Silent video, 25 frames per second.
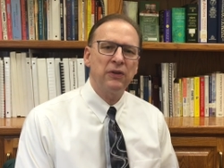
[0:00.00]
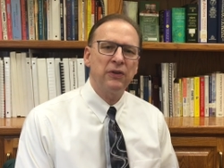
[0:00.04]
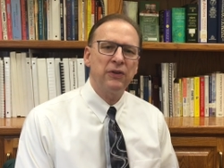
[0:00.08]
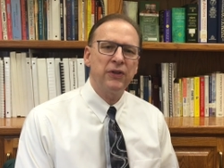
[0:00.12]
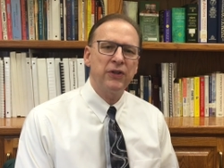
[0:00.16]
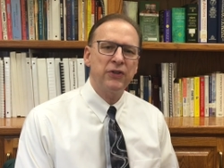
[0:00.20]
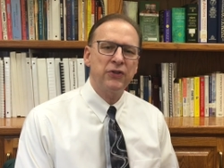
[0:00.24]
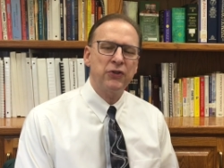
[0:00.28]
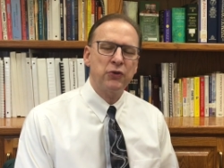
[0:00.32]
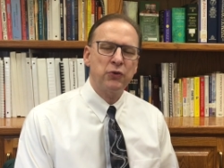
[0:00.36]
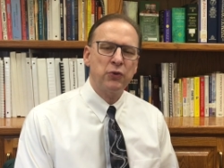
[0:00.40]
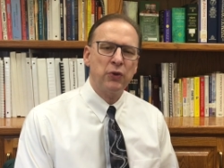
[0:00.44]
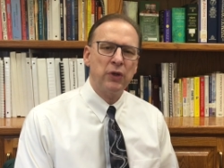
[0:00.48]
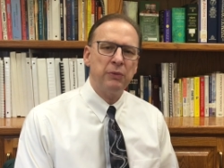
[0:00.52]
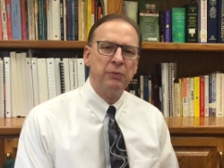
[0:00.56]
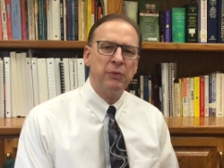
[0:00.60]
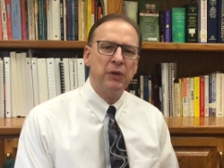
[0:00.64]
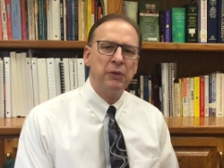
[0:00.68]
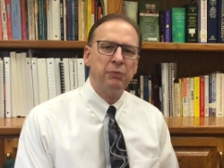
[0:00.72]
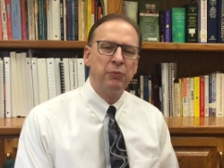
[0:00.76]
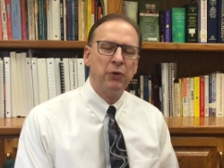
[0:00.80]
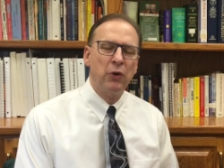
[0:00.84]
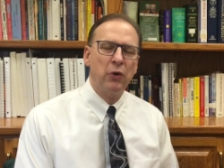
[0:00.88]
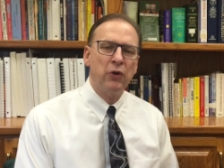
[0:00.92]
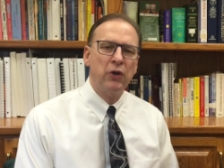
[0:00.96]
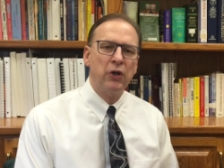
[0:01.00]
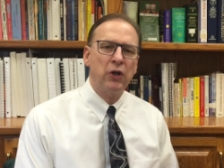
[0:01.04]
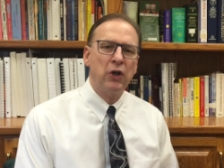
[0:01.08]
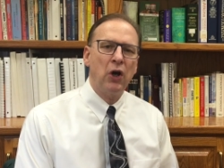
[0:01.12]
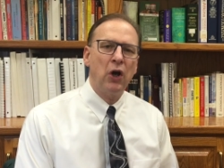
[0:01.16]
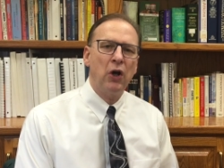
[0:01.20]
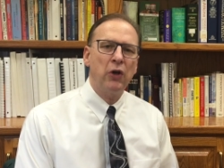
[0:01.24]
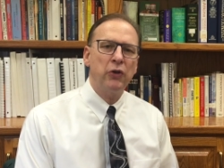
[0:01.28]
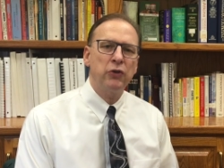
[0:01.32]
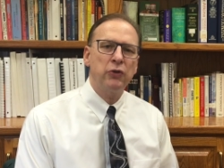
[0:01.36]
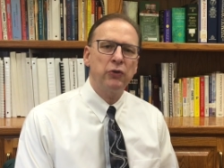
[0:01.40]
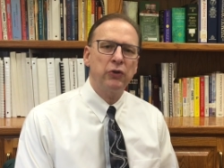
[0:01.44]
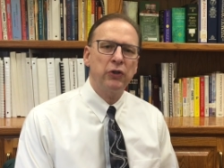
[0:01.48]
this treatment
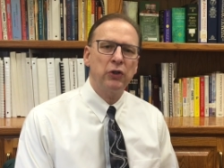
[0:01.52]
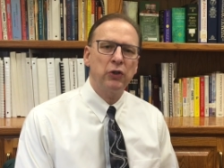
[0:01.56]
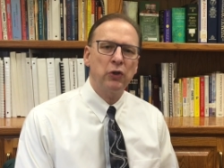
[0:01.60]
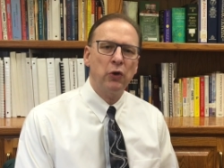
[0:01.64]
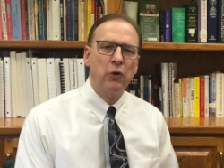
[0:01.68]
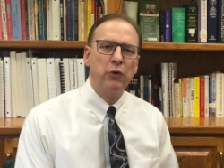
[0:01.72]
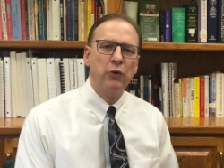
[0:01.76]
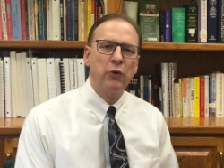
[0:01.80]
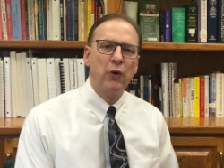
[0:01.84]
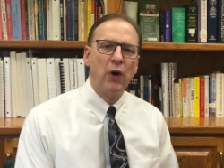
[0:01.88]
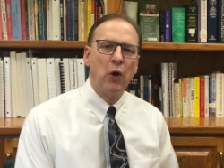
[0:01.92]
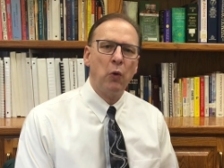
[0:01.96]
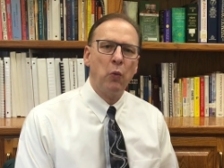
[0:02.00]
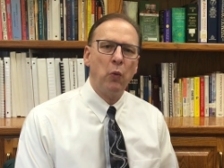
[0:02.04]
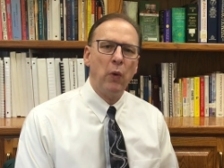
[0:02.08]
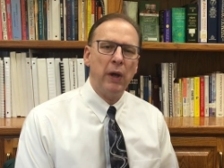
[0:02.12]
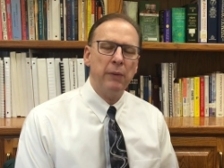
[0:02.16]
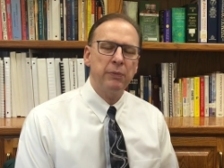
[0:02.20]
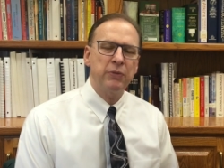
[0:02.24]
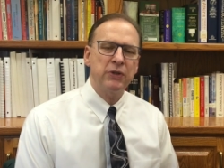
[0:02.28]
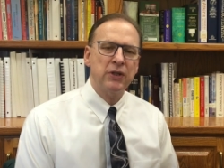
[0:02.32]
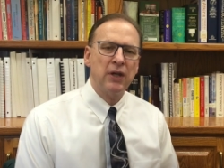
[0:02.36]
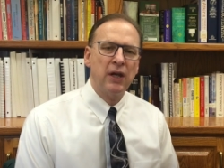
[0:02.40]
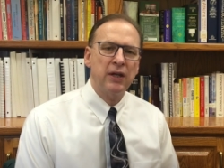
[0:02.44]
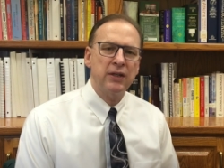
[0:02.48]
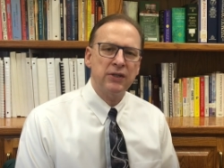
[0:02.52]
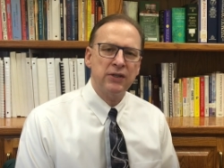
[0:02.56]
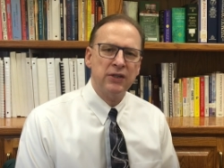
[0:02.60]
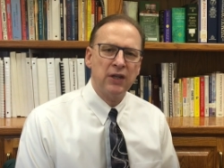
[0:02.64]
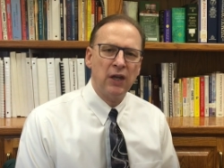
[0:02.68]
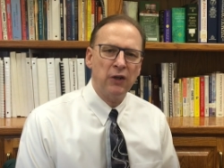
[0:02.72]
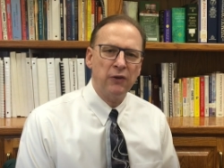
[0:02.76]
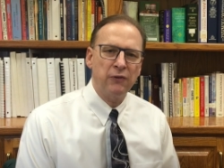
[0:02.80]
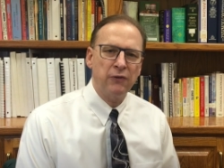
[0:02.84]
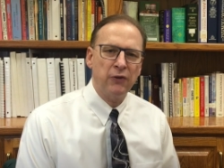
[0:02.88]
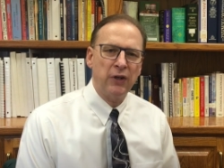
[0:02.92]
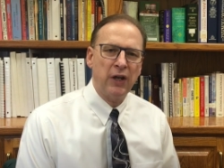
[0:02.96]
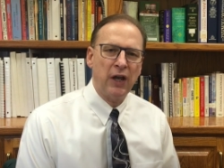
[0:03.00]
protocol, you can go to our website,
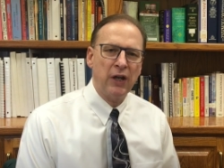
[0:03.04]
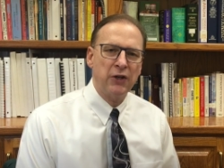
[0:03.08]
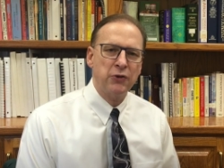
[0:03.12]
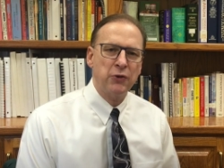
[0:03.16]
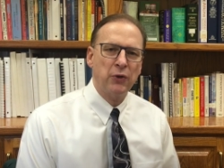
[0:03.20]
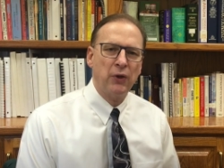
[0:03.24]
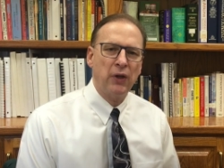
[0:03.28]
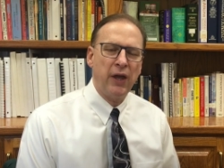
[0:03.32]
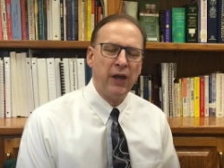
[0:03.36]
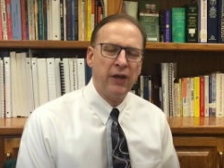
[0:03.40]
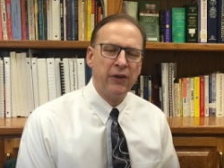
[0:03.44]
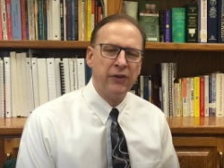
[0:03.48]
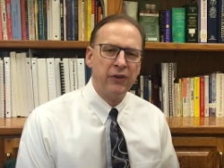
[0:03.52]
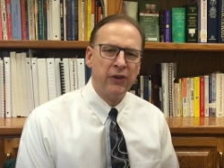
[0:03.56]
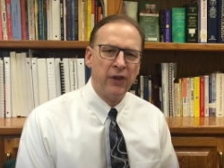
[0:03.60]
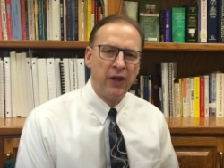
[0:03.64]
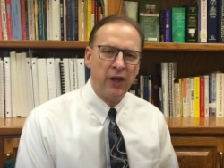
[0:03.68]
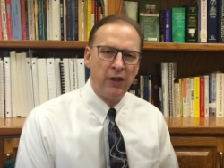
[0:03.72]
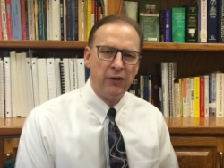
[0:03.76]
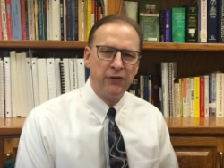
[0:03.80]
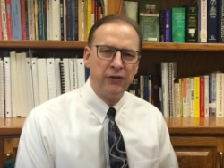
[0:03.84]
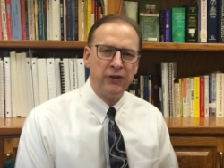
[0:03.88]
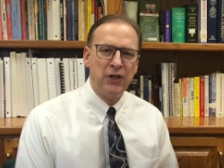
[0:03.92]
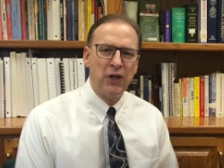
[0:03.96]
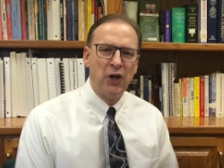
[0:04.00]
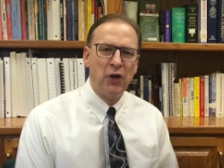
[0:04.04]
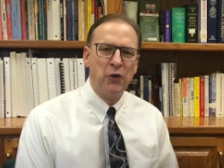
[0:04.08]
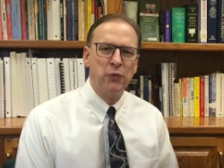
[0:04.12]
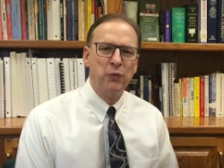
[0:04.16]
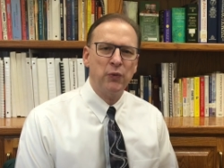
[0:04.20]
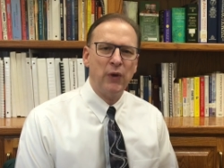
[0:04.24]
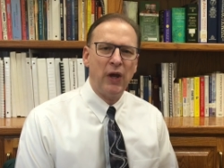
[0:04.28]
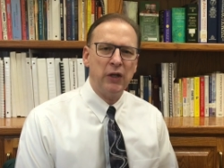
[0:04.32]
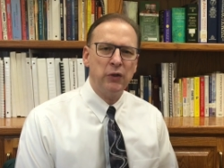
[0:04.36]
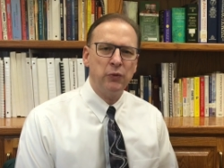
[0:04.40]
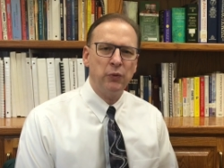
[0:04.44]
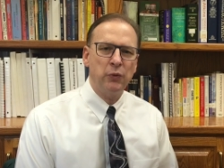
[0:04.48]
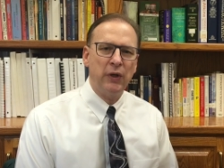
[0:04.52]
Center for Natural Healthcare,
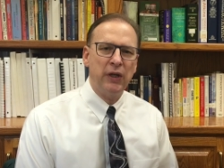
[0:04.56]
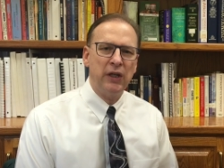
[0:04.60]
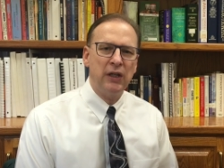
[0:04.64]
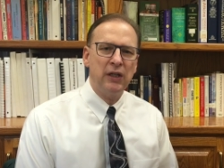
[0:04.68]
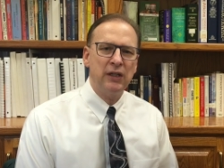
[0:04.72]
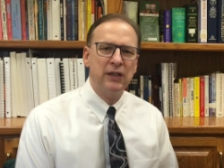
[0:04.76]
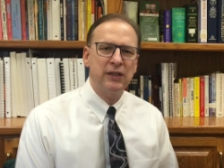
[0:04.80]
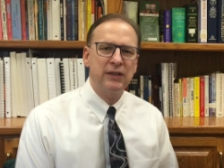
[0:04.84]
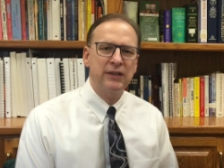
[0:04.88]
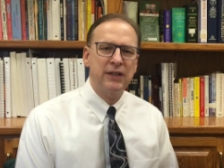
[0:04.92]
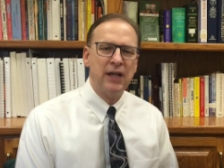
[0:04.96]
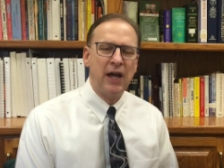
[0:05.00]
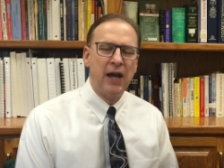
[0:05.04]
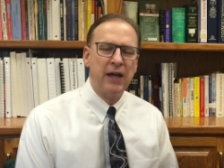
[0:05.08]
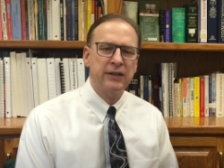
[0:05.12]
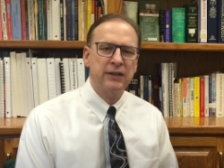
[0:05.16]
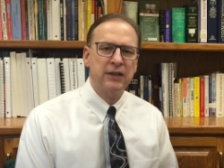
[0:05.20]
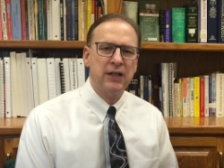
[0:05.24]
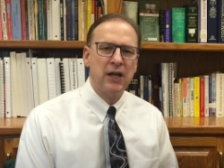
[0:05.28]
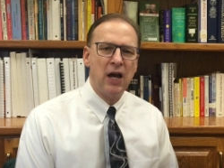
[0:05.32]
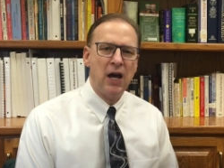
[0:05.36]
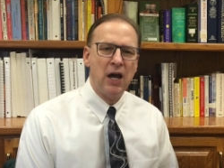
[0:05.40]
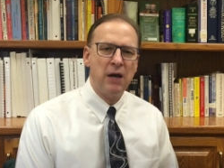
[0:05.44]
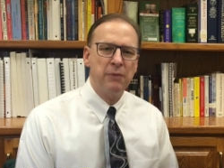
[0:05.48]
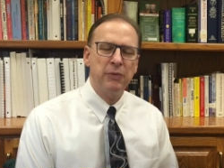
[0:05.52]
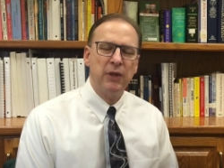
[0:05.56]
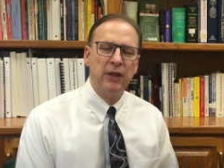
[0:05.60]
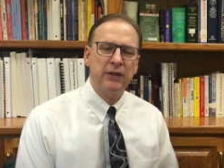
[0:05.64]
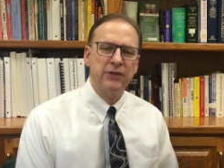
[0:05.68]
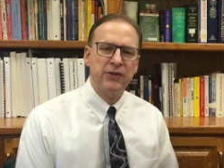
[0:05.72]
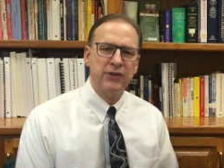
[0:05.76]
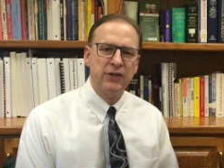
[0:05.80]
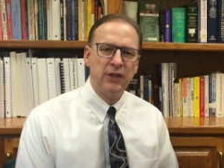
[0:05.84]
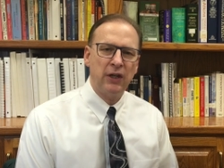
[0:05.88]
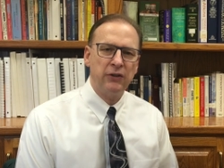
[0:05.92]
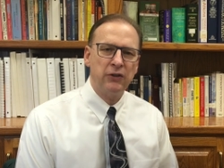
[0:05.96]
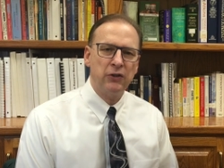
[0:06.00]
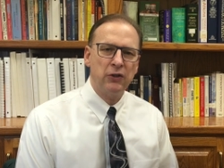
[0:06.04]
redwing.com. That's
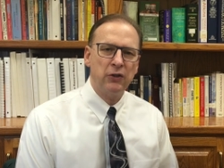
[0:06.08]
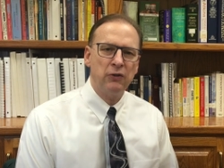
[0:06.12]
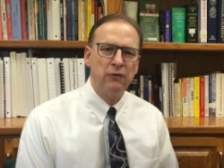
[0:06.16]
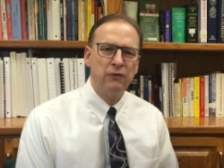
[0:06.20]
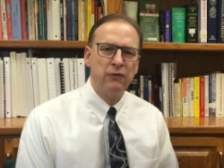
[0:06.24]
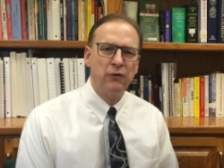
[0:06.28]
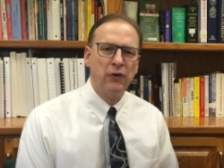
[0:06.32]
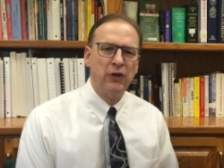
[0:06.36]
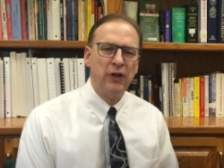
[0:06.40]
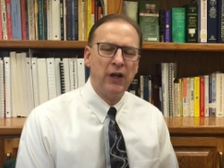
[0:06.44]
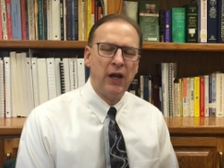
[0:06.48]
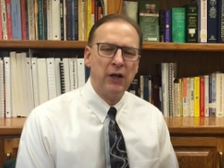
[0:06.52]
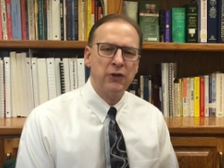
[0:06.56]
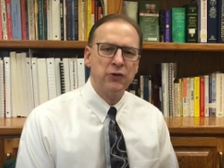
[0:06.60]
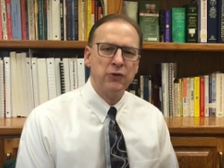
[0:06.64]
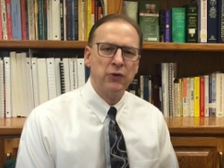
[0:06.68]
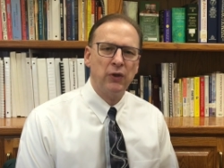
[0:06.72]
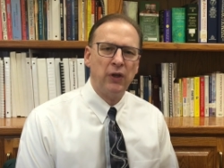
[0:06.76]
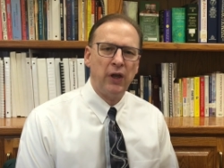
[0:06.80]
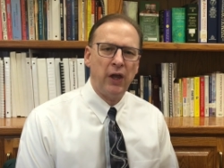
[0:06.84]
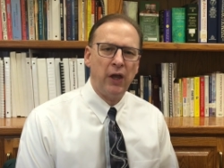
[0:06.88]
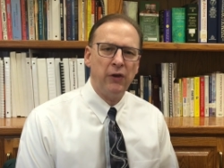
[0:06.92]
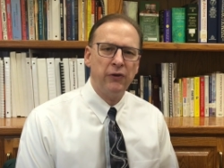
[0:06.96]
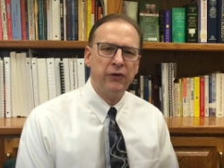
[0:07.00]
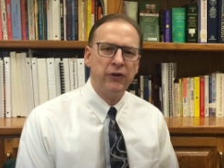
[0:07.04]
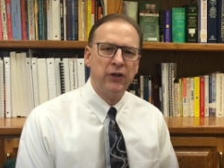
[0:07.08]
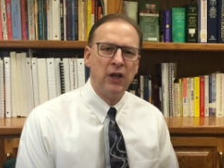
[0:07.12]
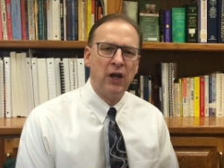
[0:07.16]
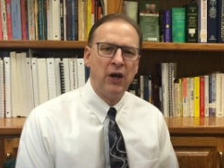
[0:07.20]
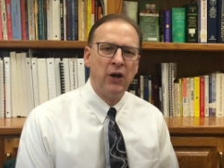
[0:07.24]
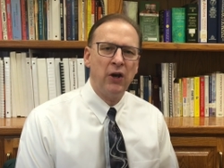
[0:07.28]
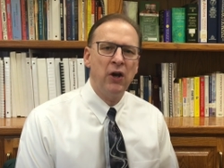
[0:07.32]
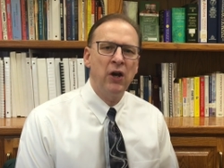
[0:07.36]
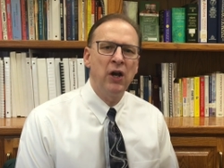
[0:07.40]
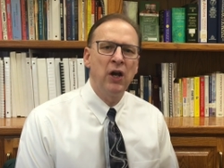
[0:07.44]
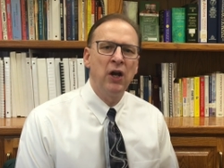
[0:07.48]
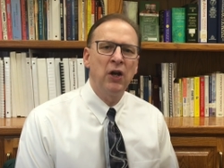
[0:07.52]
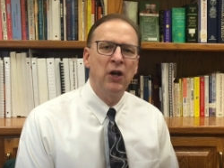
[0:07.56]
Center for Natural Healthcare,